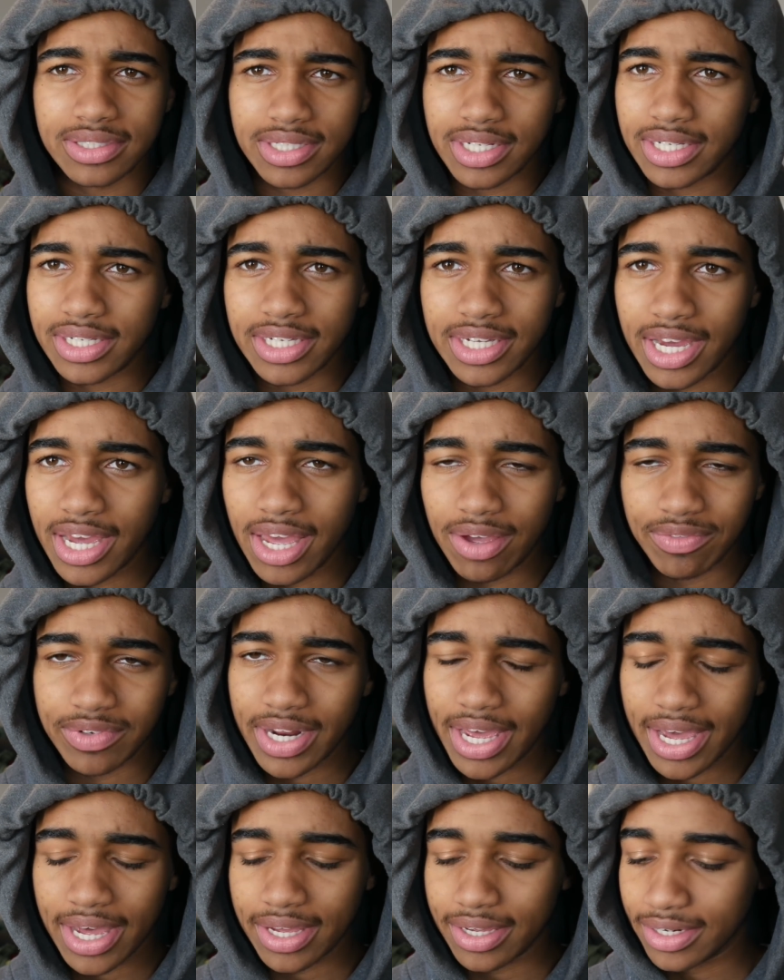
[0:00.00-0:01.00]
Like I haven't
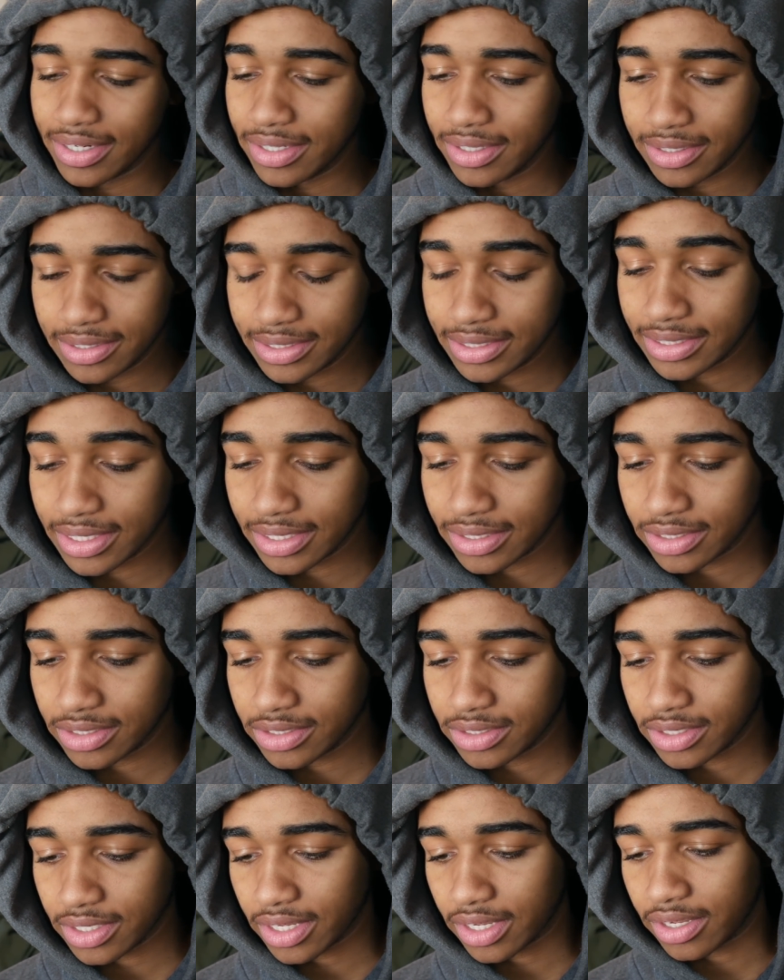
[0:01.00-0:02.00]
had it
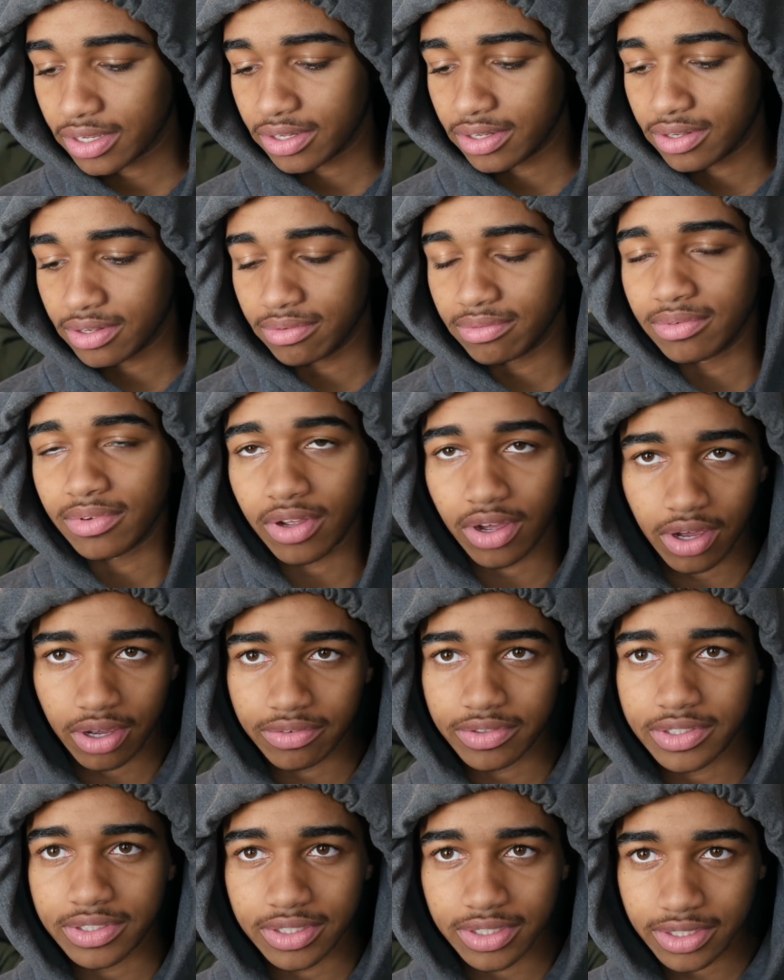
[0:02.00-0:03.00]
since, and
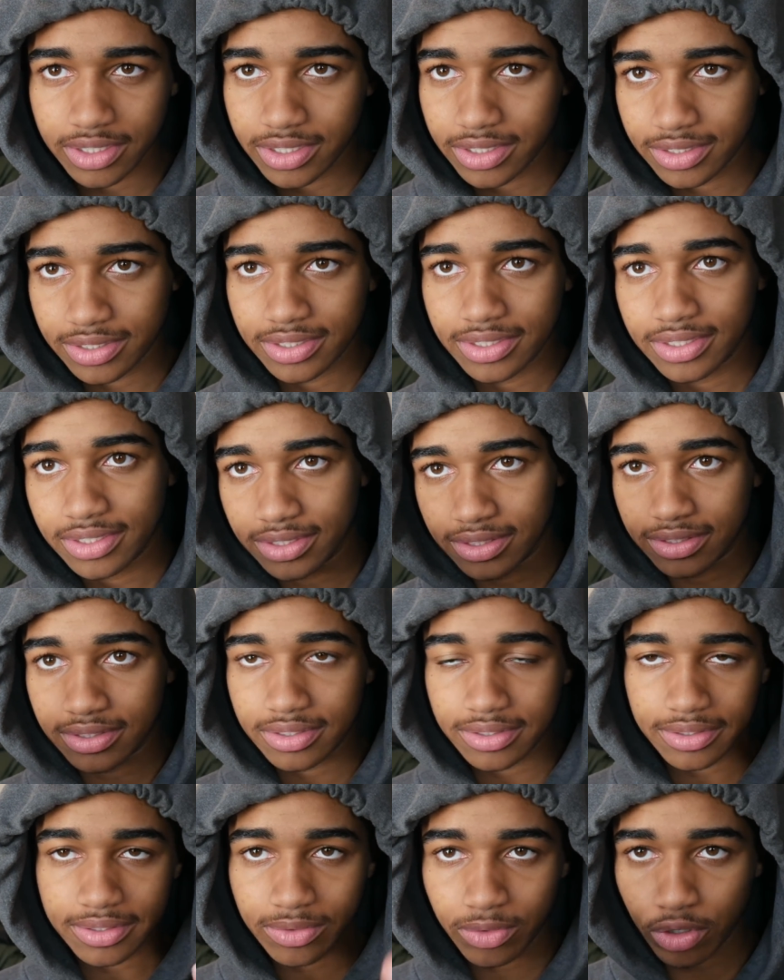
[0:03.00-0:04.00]
obviously because
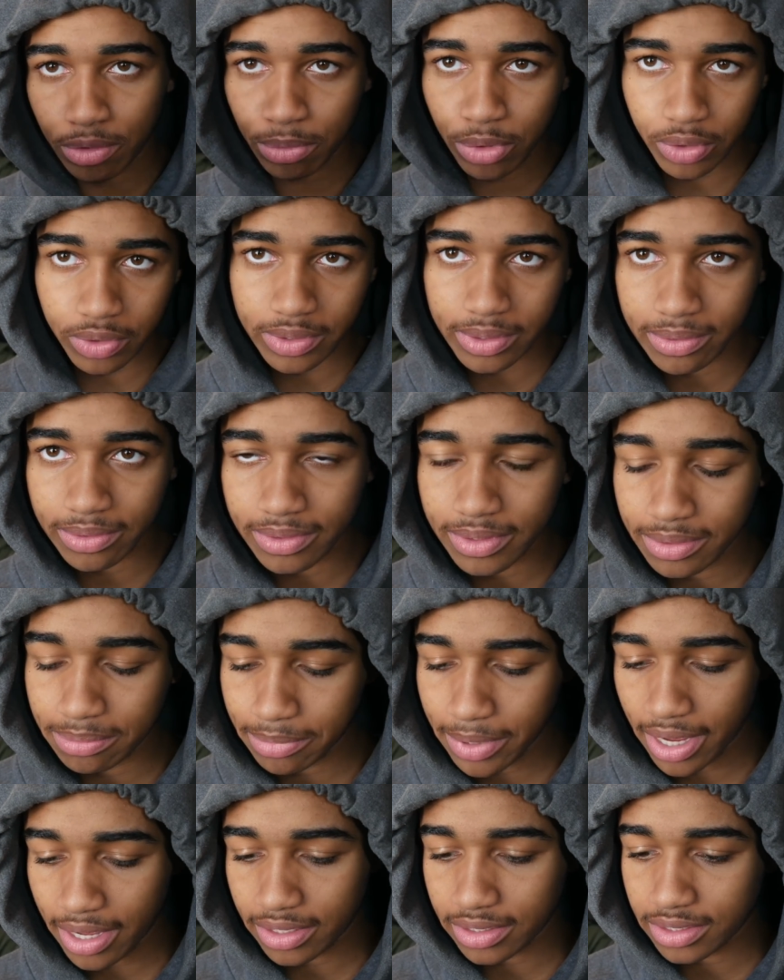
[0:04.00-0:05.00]
the hormonal
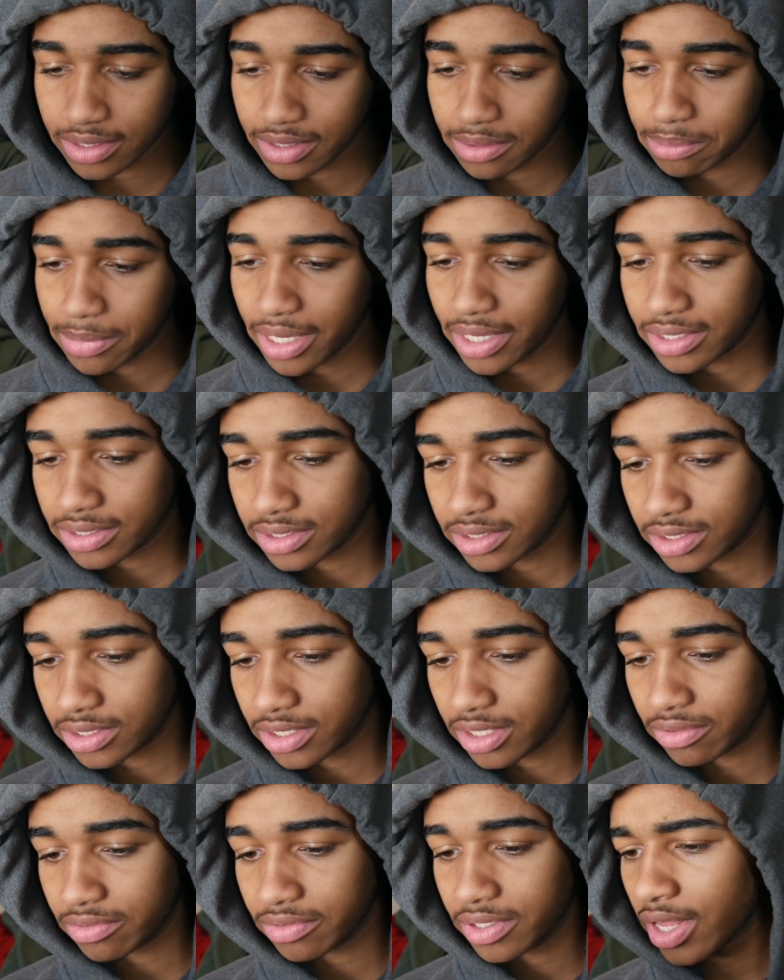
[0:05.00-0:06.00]
imbalance and stuff.